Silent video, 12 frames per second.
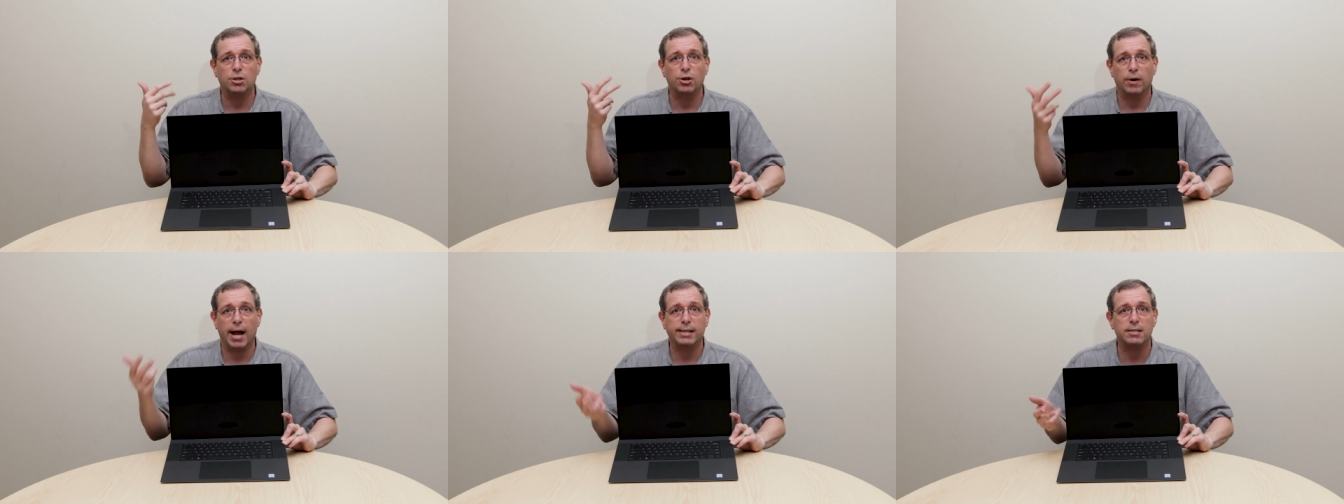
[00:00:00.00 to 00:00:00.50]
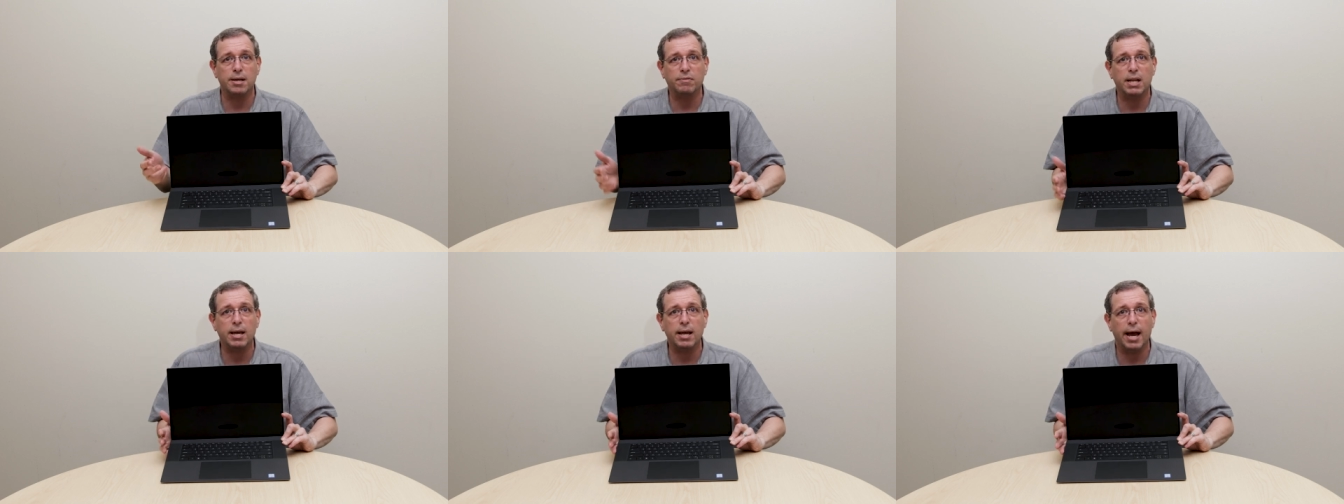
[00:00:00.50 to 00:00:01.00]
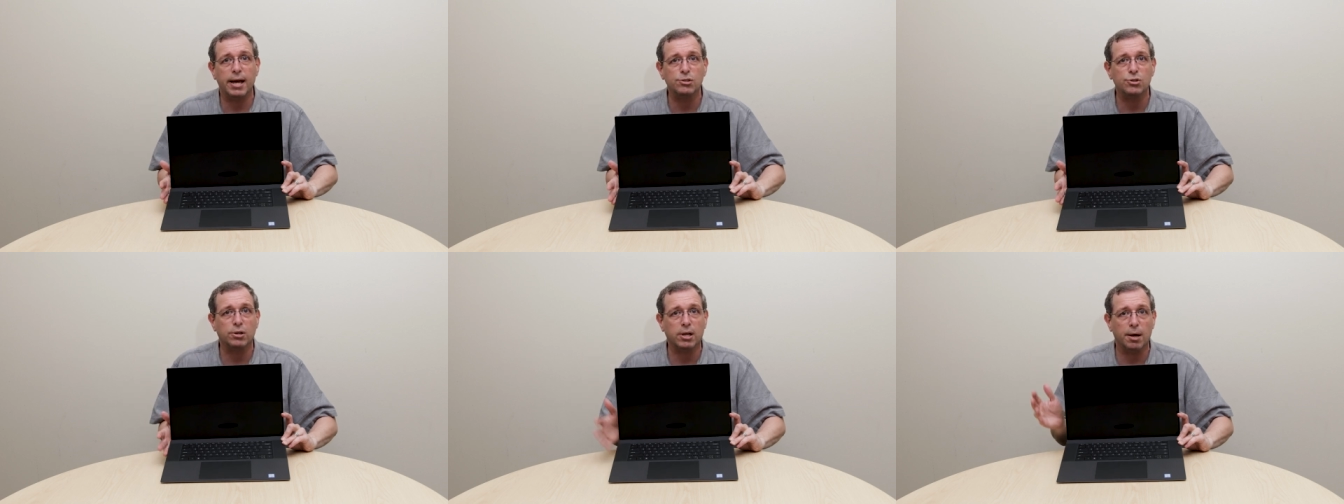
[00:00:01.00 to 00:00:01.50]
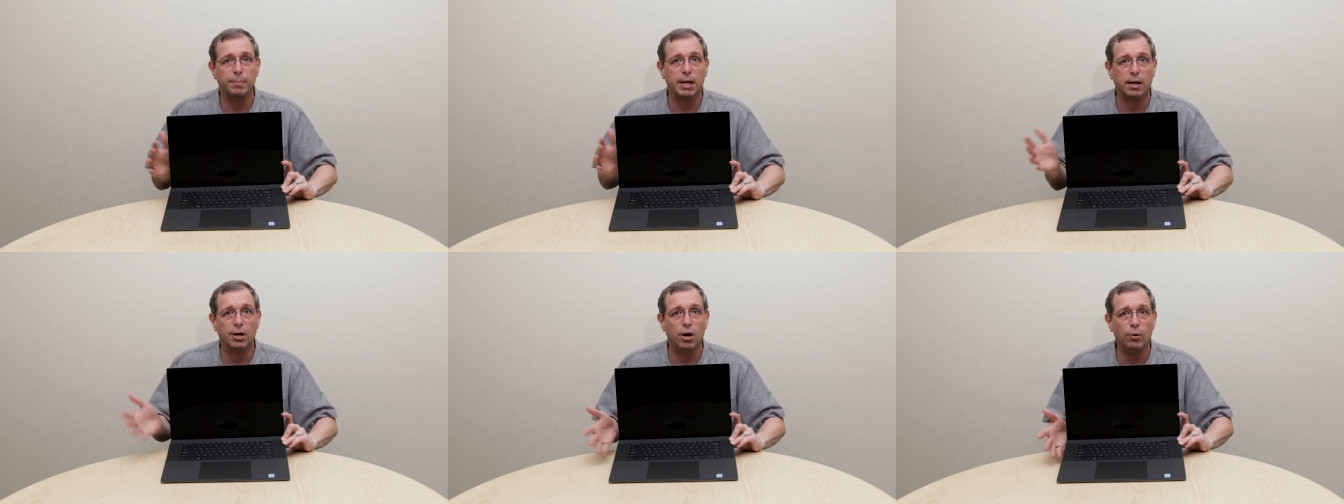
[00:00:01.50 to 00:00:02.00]
your activity as you're
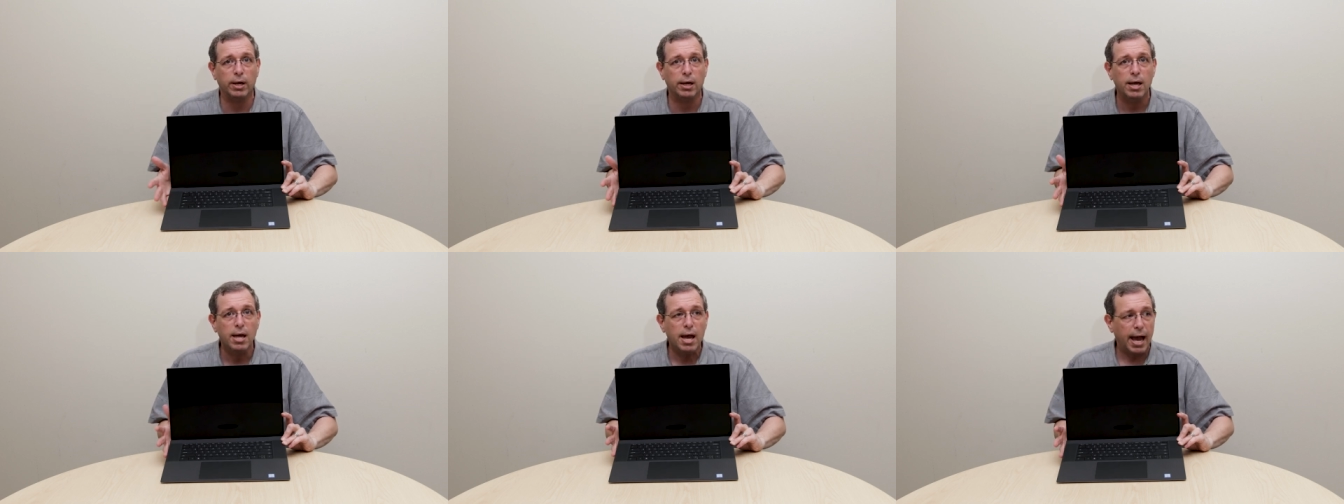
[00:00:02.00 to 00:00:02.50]
coming and going